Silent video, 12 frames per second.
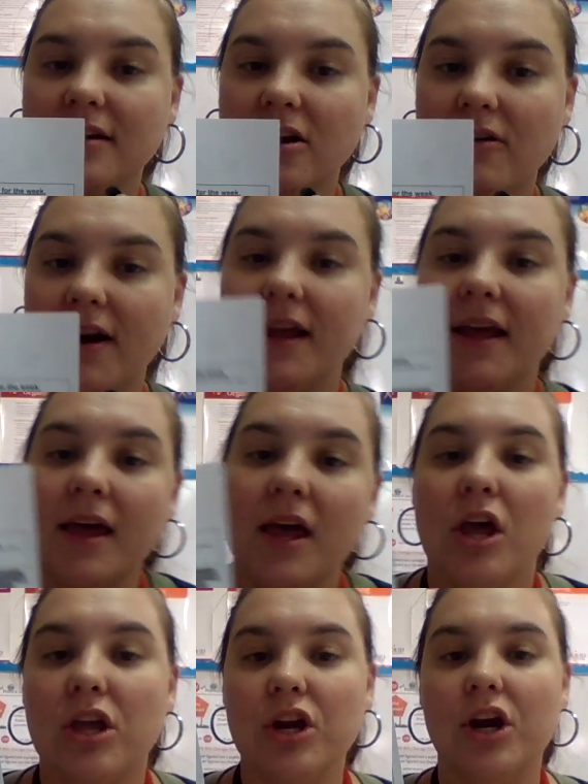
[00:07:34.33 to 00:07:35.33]
All right.
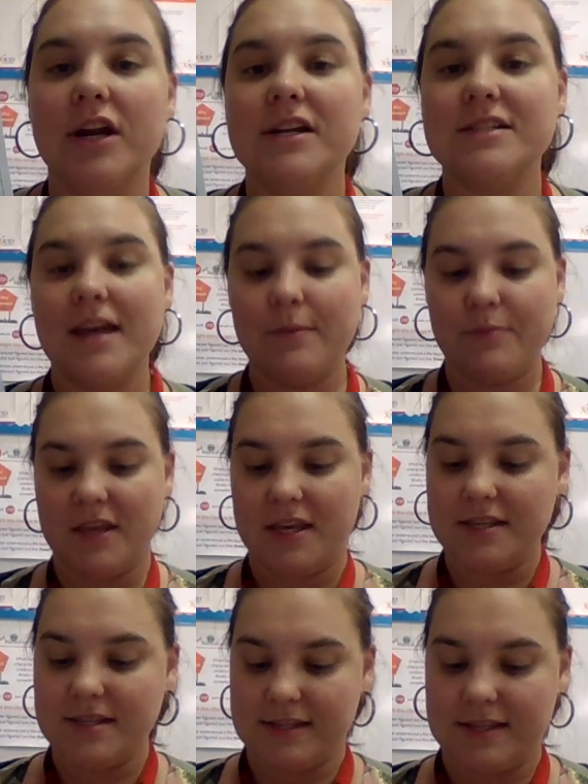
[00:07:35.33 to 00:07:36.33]
You're going to tape
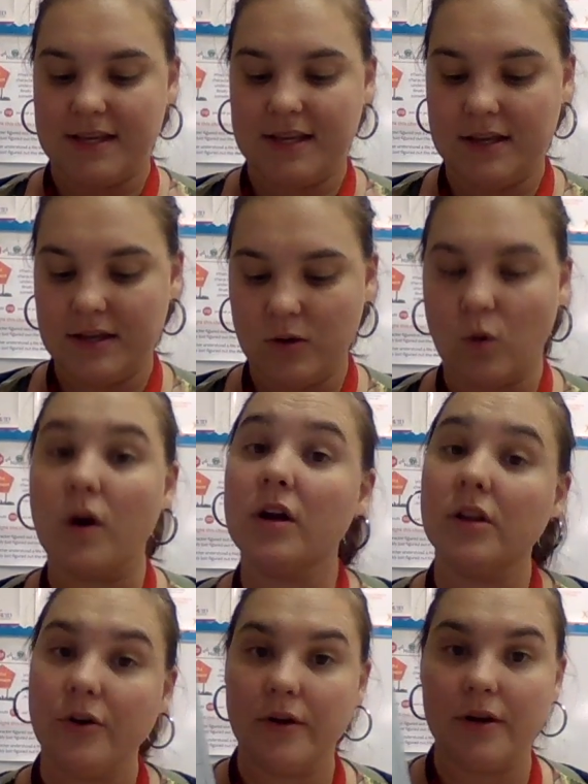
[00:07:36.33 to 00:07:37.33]
this or
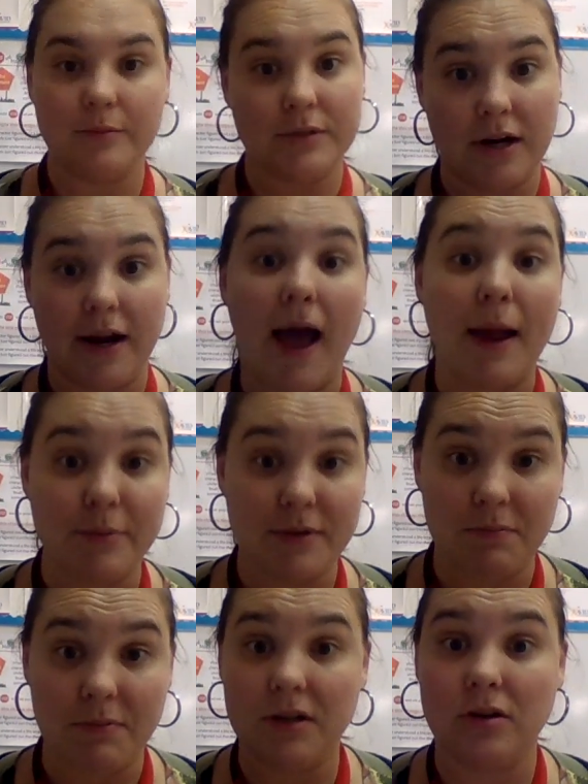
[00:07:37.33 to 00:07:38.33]
glue it. I'm sorry. I'm
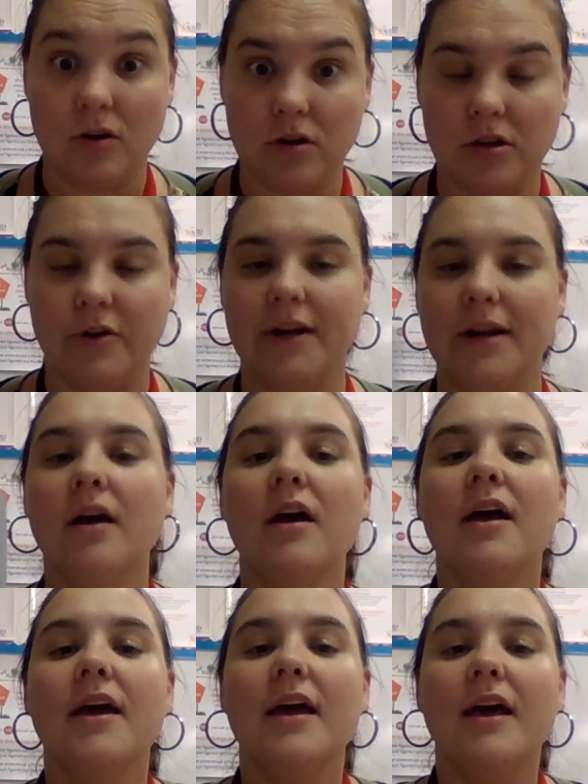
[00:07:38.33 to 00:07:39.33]
taping. You're gluing
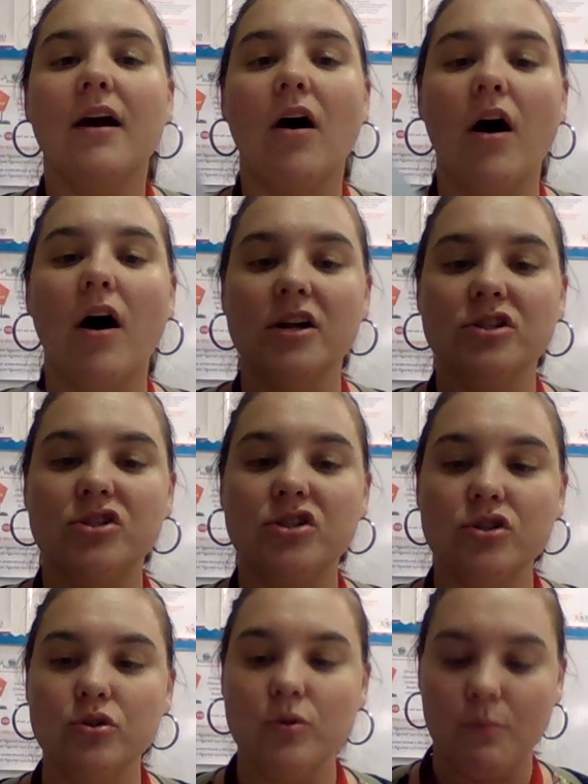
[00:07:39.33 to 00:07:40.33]

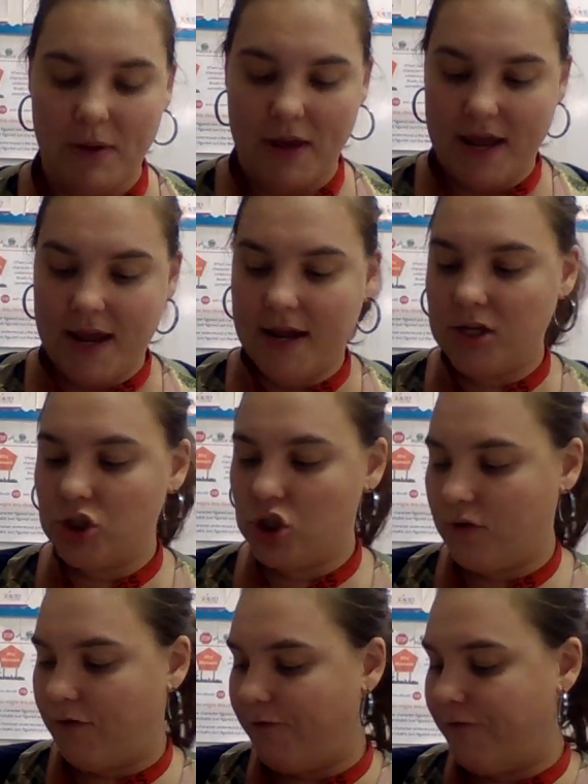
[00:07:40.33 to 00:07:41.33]
onto
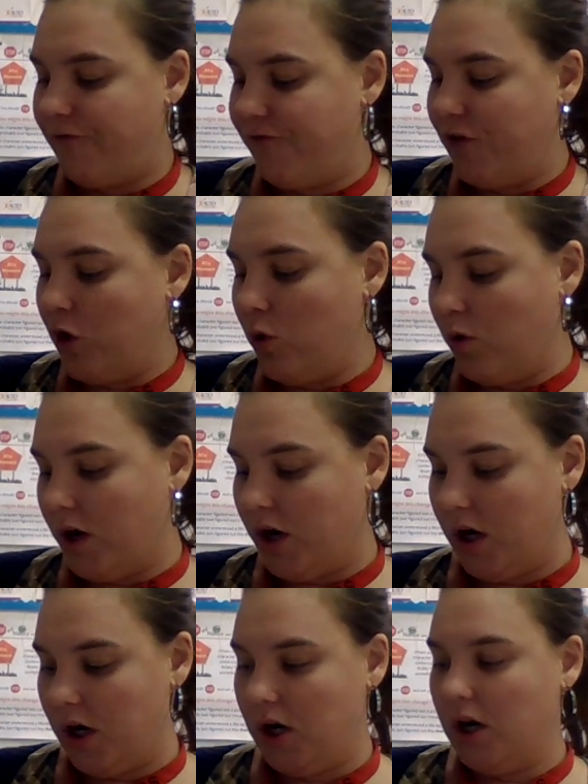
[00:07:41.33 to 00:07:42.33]
page
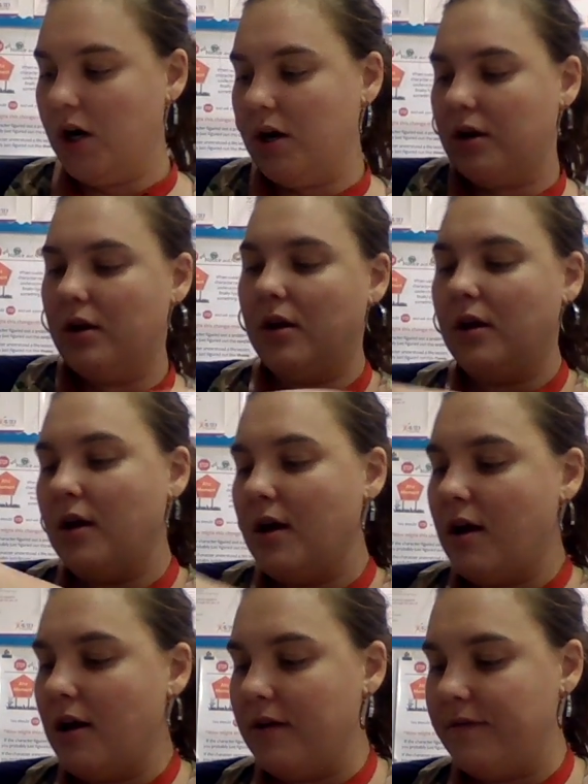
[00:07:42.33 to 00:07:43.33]
4
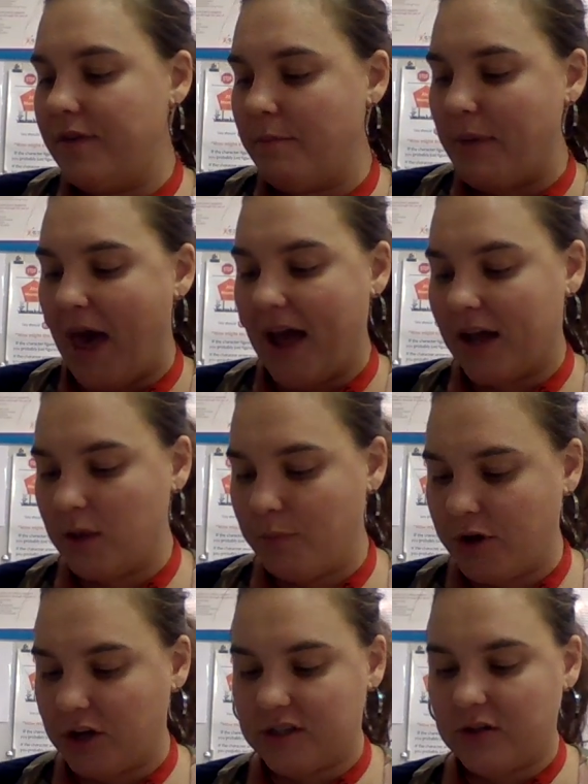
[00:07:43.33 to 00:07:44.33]
of the back of the
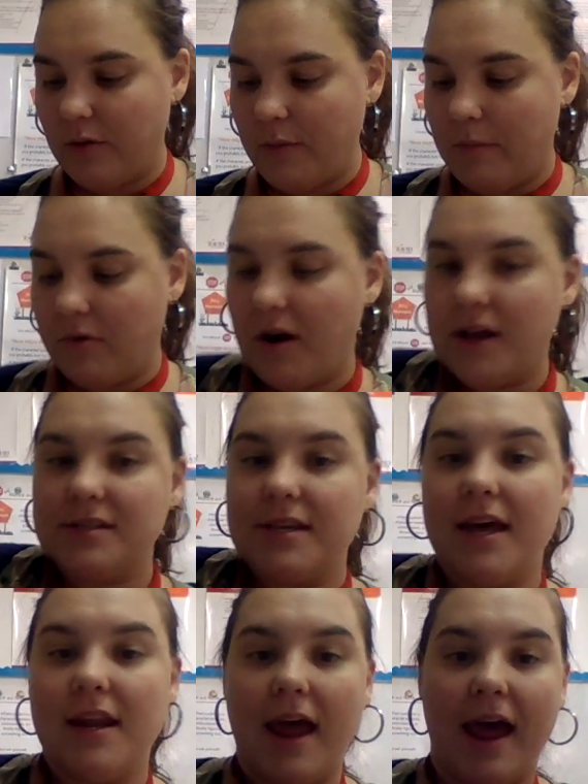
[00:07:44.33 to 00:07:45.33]
book. So remember I
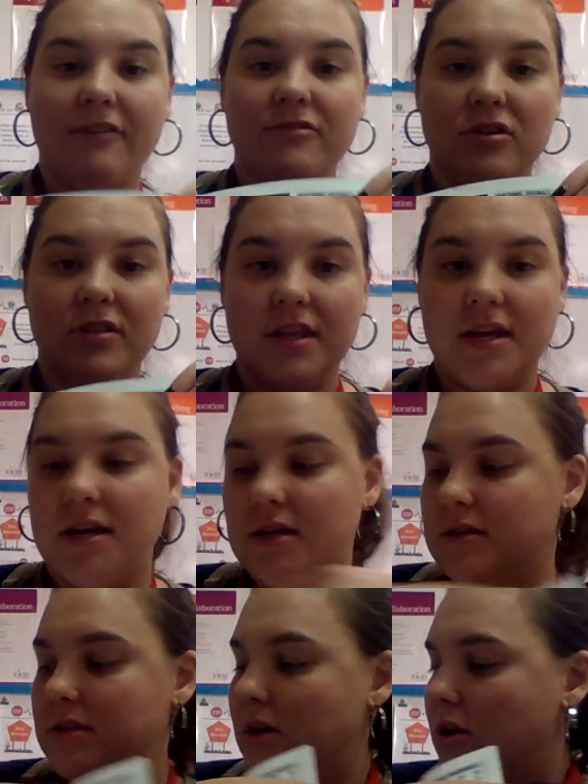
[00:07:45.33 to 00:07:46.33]
said after
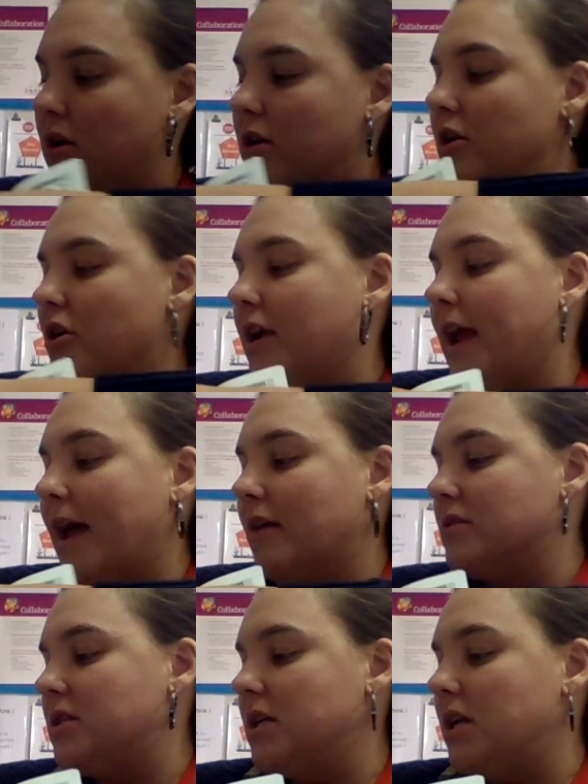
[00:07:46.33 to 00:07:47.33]
these, you're
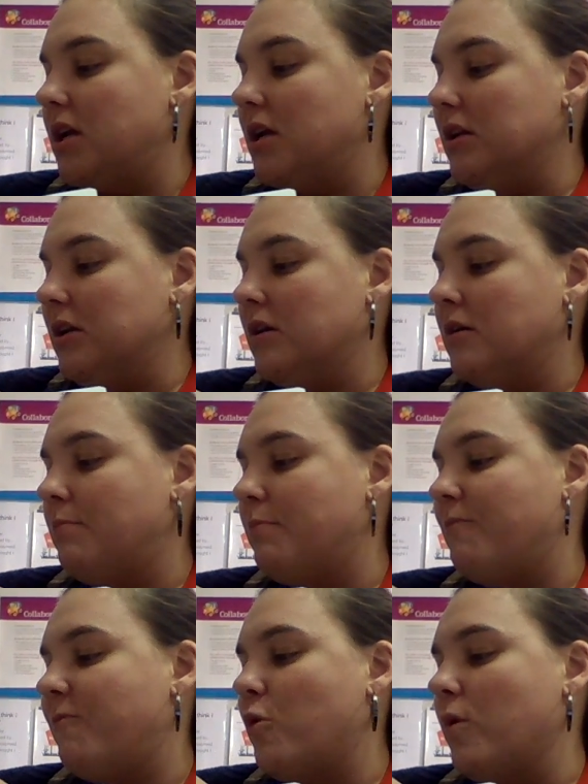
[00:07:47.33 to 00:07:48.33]
counting
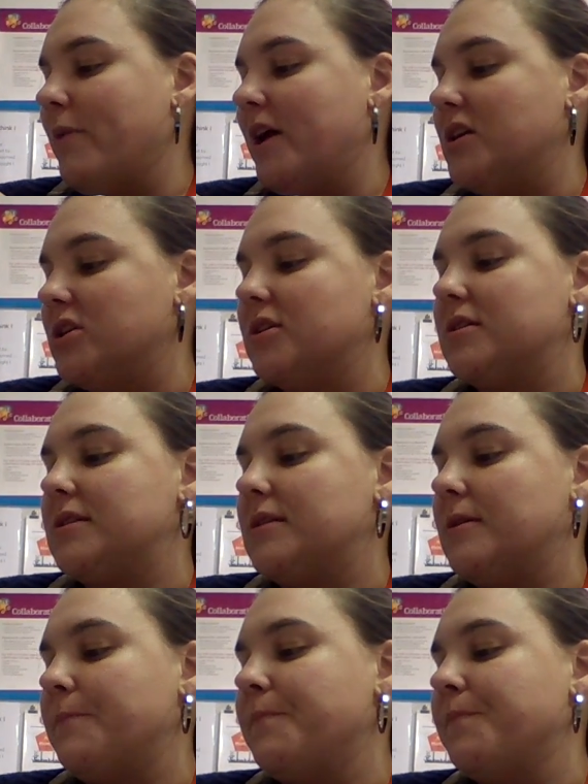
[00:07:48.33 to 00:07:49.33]
4
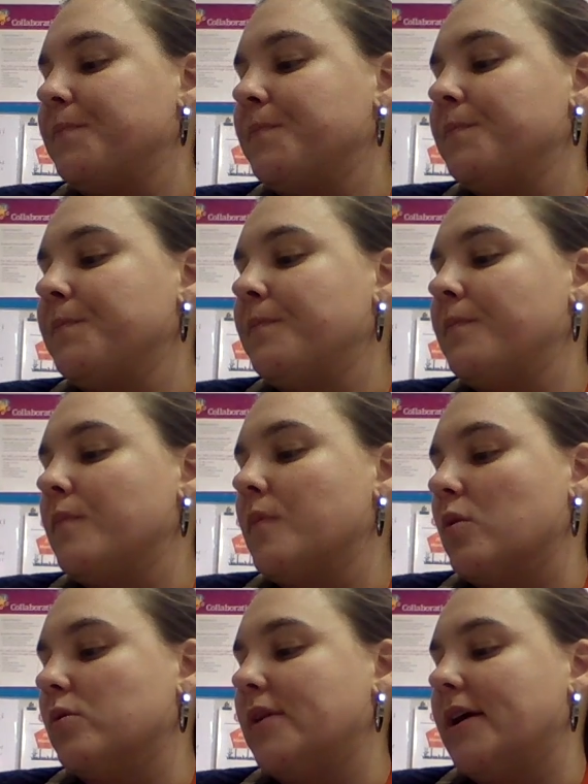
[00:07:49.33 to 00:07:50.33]
pages.
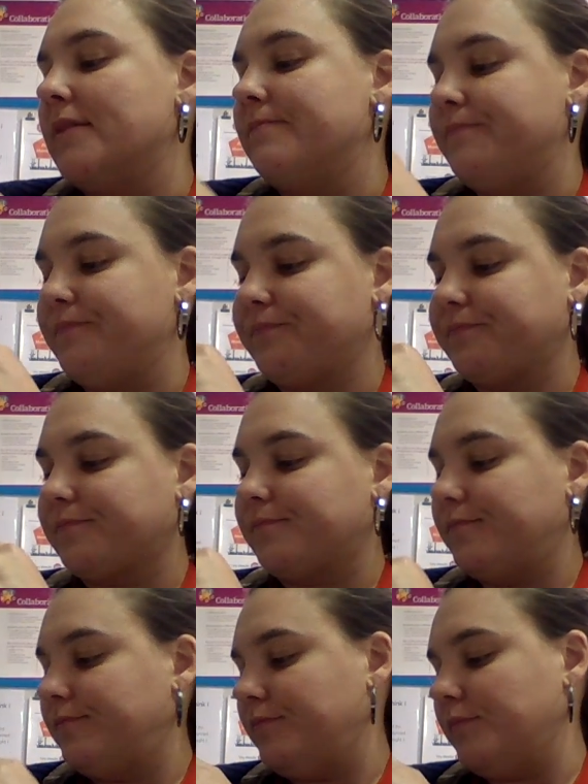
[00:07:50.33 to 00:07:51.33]
Hold on.
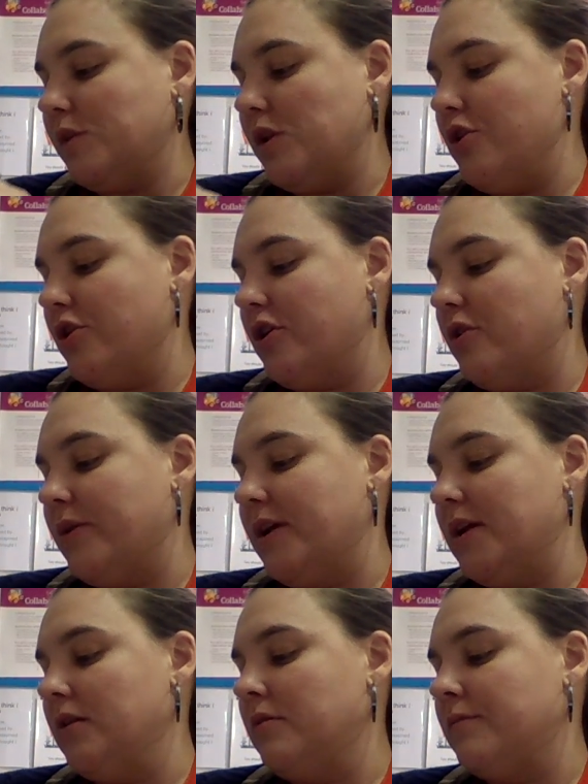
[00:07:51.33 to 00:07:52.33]
You're
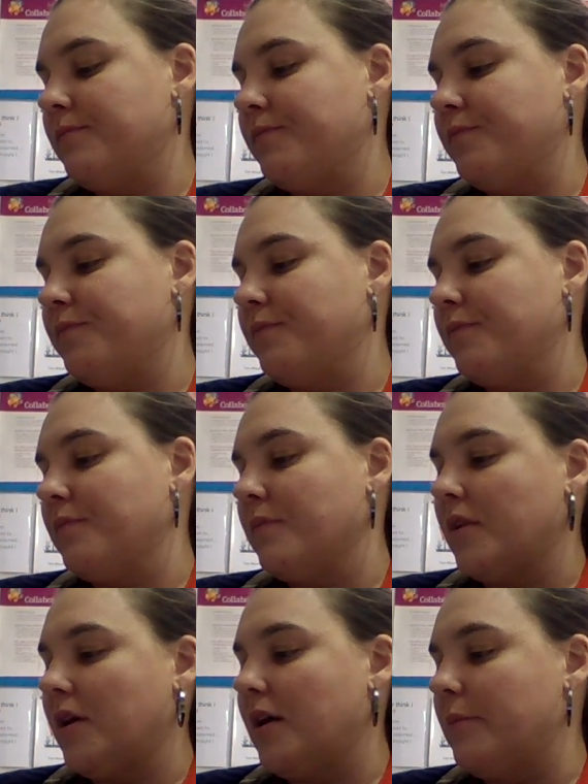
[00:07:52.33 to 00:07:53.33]
going,
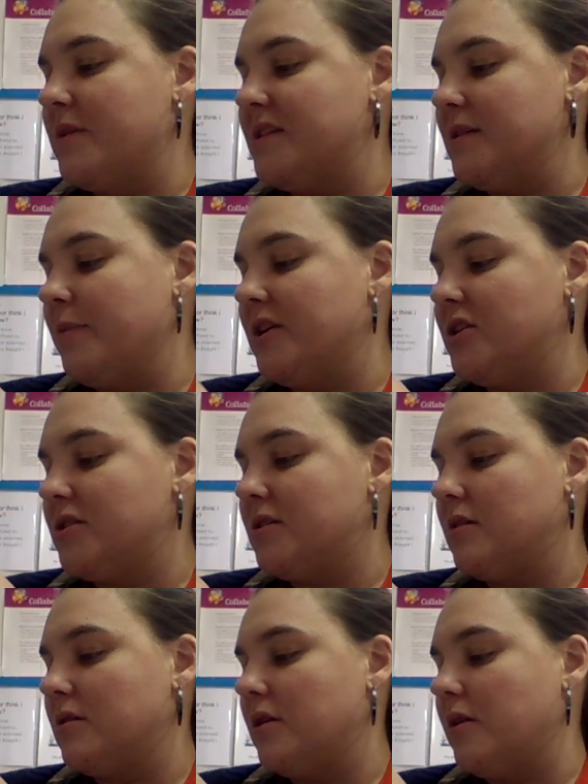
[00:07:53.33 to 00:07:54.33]
I'm missing pages.
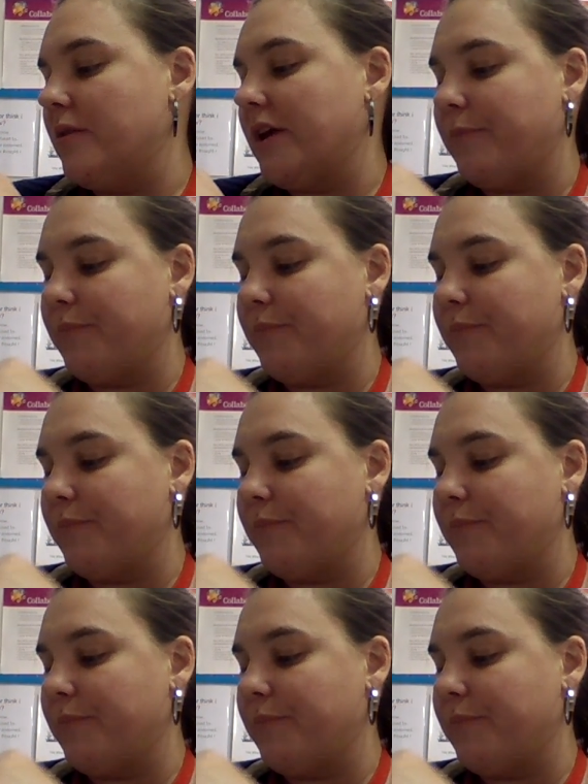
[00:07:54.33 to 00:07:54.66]
Here we go.